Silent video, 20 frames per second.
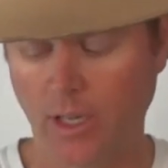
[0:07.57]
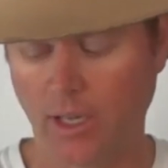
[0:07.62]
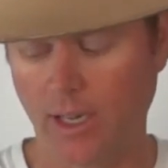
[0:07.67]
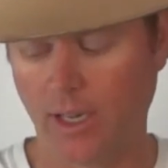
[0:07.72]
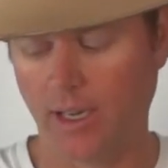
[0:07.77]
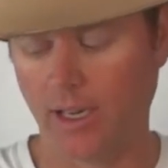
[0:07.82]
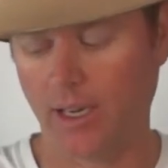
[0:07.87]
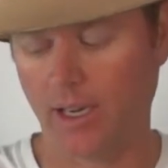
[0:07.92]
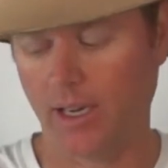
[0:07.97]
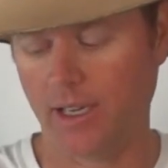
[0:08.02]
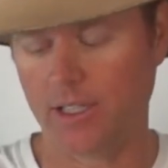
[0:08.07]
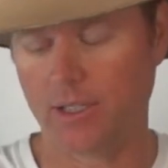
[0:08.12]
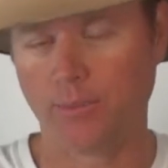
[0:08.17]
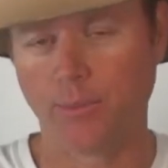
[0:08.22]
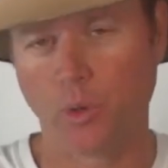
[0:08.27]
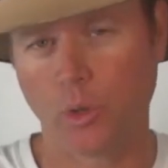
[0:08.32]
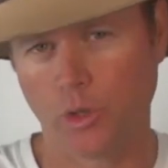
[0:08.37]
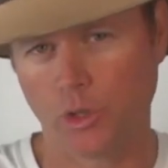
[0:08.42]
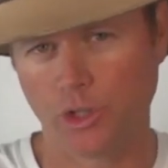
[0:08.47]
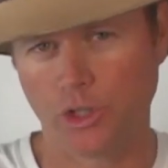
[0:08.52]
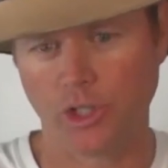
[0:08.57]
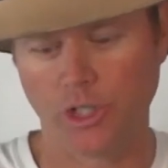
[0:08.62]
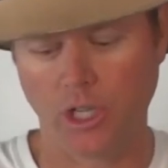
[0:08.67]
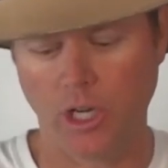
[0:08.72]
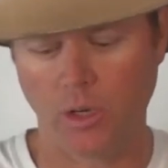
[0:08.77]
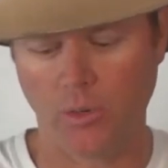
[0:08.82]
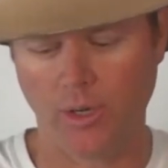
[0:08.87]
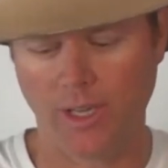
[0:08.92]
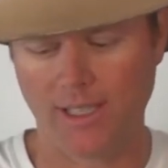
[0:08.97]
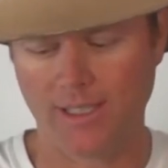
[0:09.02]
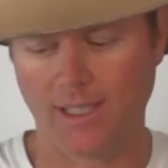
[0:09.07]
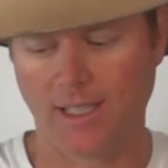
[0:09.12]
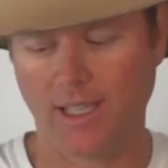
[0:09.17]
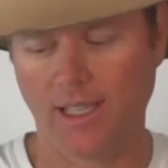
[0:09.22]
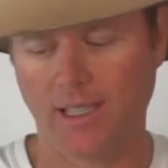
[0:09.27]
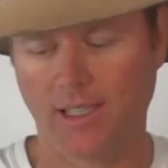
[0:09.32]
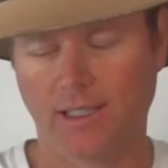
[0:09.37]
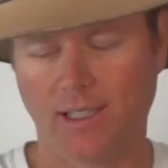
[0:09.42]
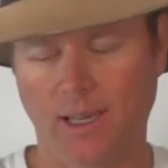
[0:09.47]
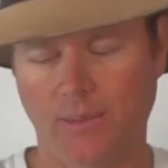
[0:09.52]
And it's important to note, as a
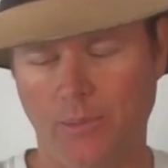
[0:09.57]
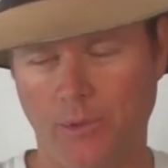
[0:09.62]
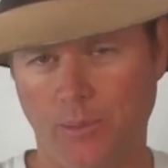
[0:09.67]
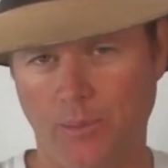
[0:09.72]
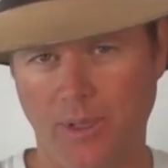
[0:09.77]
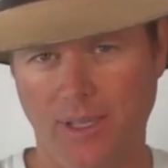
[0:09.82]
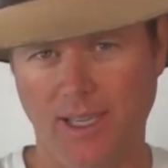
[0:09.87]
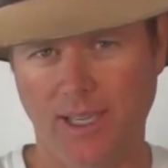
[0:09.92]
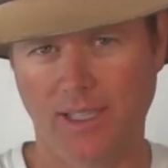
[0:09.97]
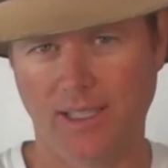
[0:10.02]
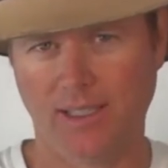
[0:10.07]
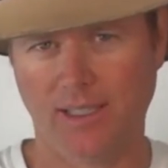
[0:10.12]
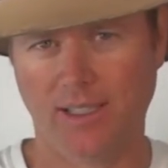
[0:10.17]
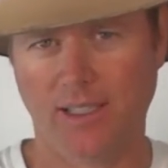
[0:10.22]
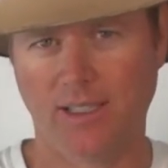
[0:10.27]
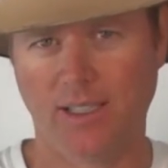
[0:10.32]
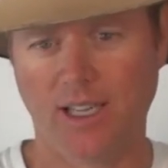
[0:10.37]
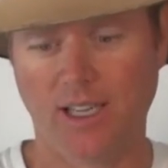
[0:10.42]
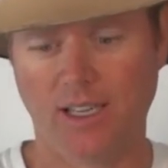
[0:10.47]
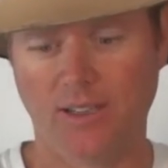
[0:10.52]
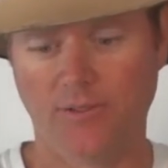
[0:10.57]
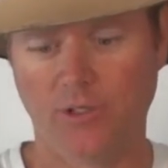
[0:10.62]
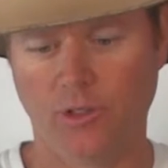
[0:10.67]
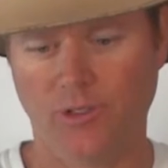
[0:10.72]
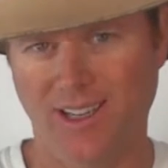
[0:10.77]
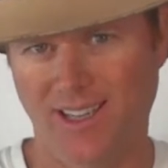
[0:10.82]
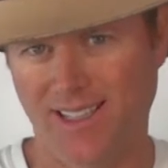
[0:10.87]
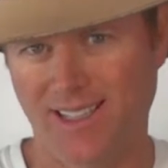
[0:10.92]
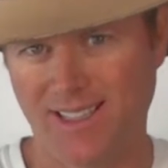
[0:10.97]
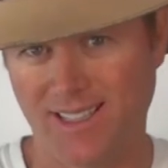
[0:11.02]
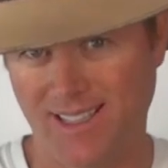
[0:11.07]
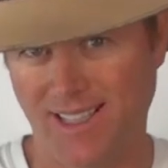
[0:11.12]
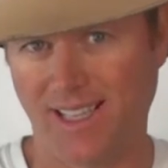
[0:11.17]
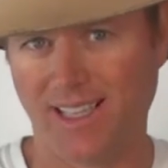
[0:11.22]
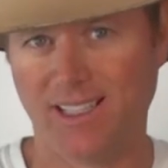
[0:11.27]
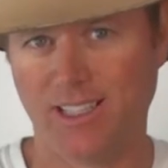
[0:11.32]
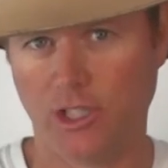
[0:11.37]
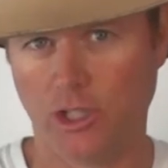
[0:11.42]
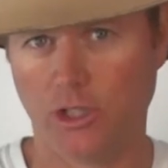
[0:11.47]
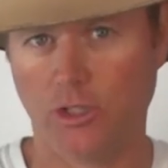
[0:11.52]
helicopter pilot, a lot of your
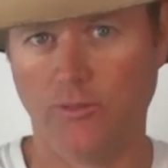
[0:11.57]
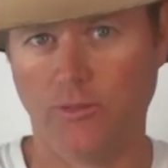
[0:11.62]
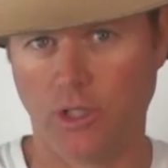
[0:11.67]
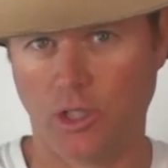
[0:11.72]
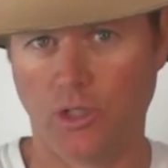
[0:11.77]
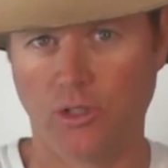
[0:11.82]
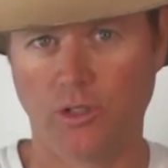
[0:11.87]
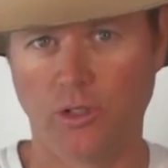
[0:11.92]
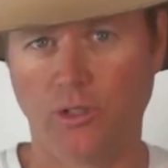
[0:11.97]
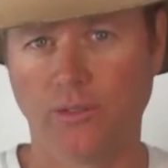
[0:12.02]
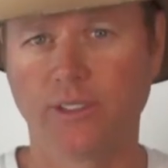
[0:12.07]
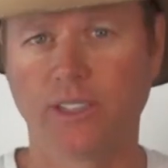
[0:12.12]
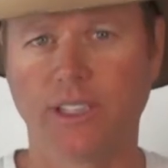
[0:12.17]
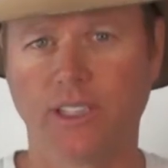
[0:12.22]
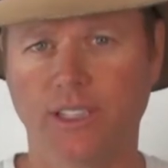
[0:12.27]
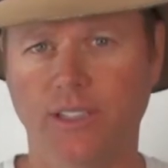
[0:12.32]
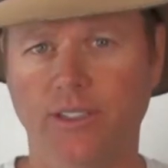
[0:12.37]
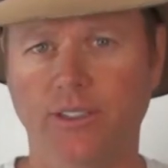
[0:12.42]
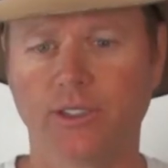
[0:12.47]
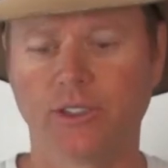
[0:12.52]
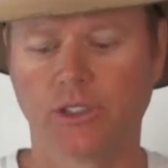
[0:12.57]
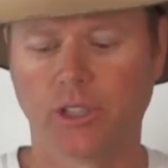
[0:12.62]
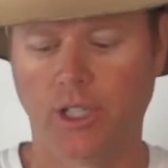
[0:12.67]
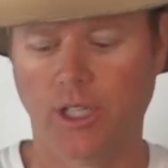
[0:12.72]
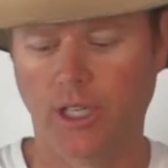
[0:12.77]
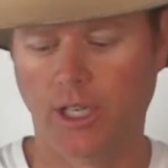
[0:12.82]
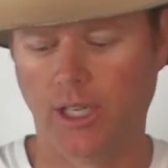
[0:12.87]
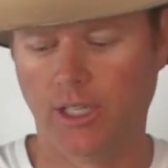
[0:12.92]
instincts that you've learned over the years